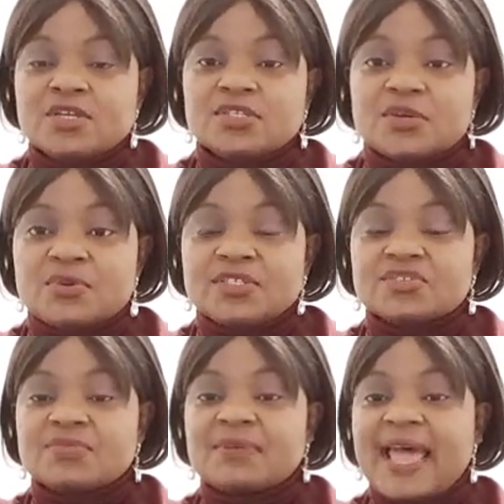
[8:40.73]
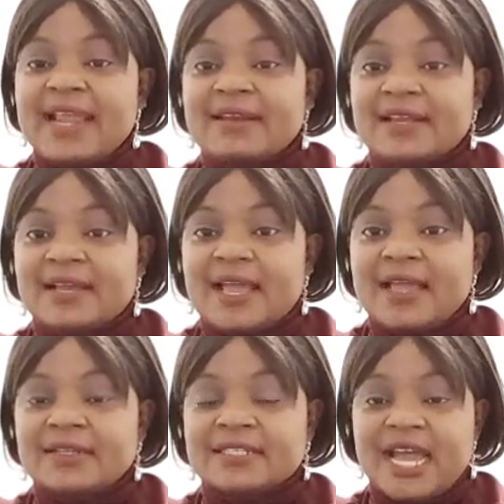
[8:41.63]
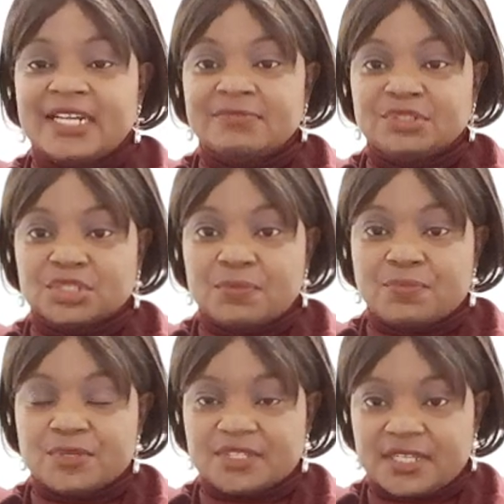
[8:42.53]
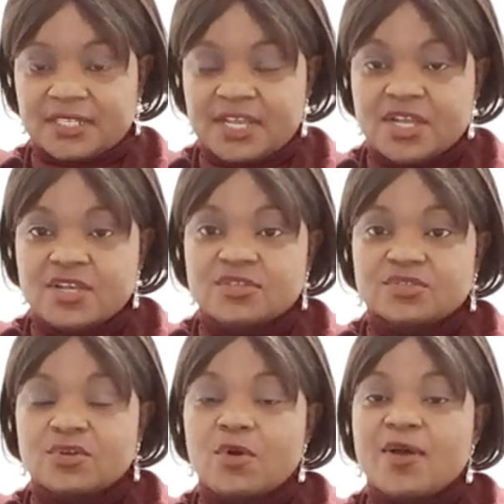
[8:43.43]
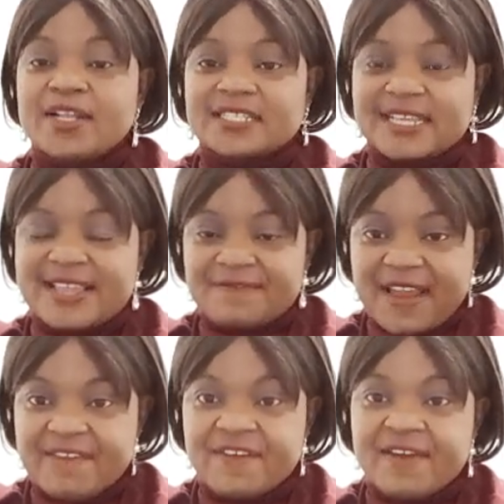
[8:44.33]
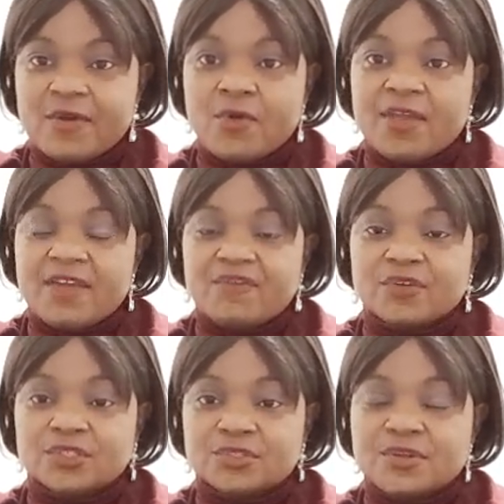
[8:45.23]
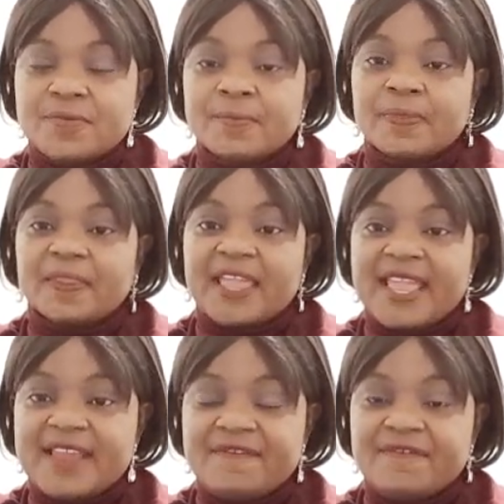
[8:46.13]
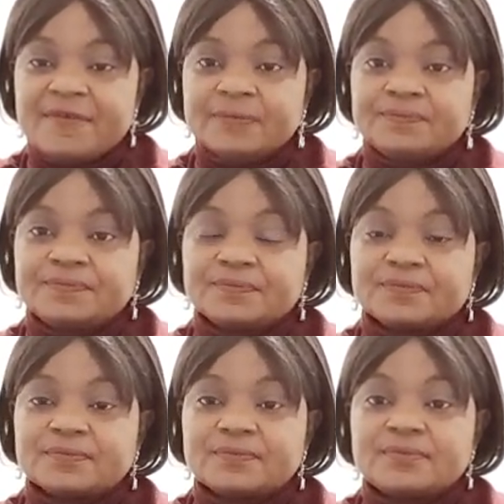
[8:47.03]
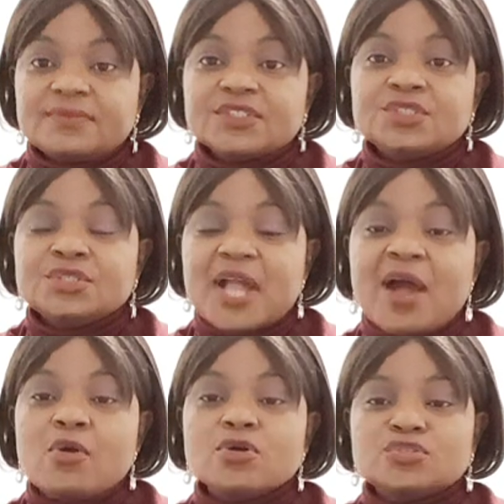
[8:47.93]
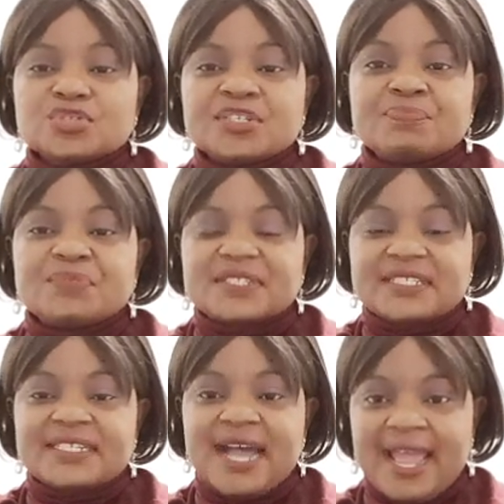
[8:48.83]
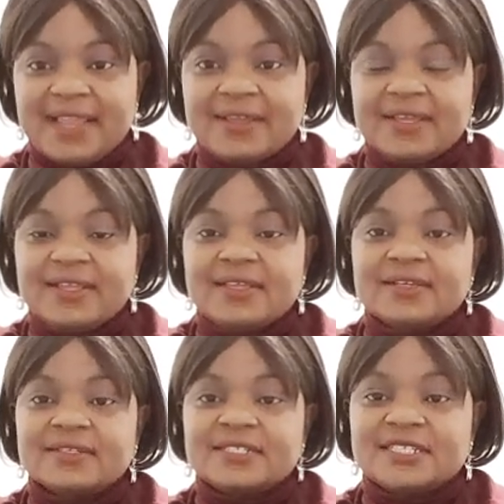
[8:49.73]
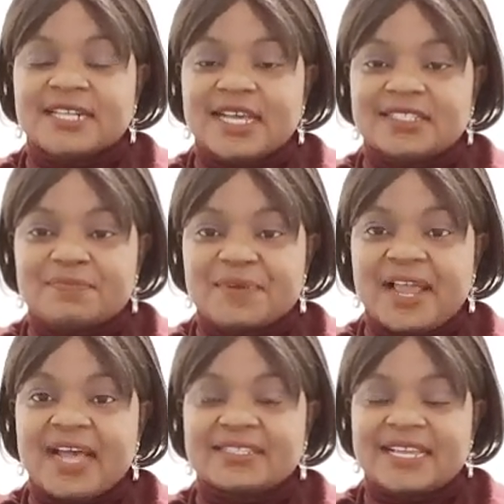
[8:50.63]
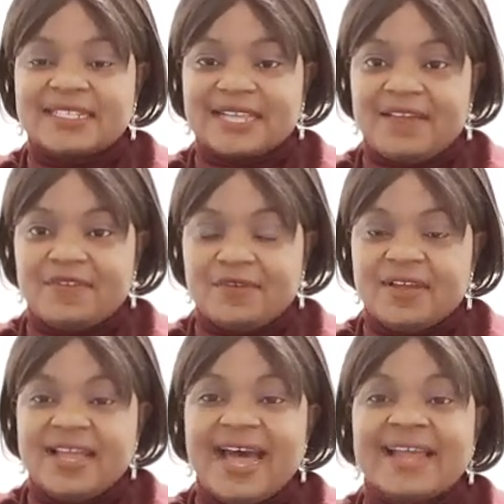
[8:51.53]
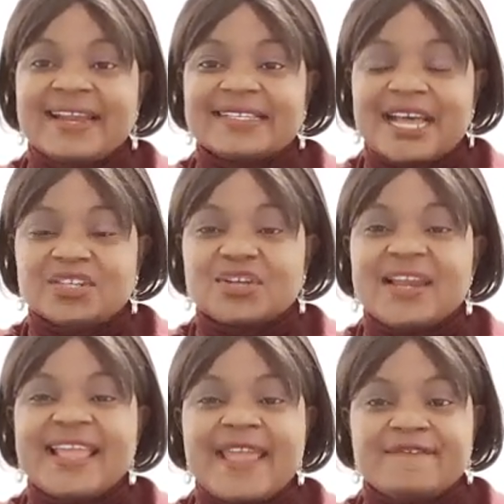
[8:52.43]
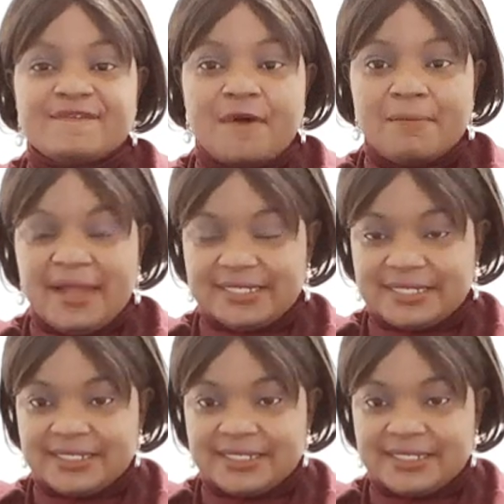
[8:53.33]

they will streamline their admission process. So it's very, very okay for you if you can go through the PCI, that's the precast interview, and there's actually a format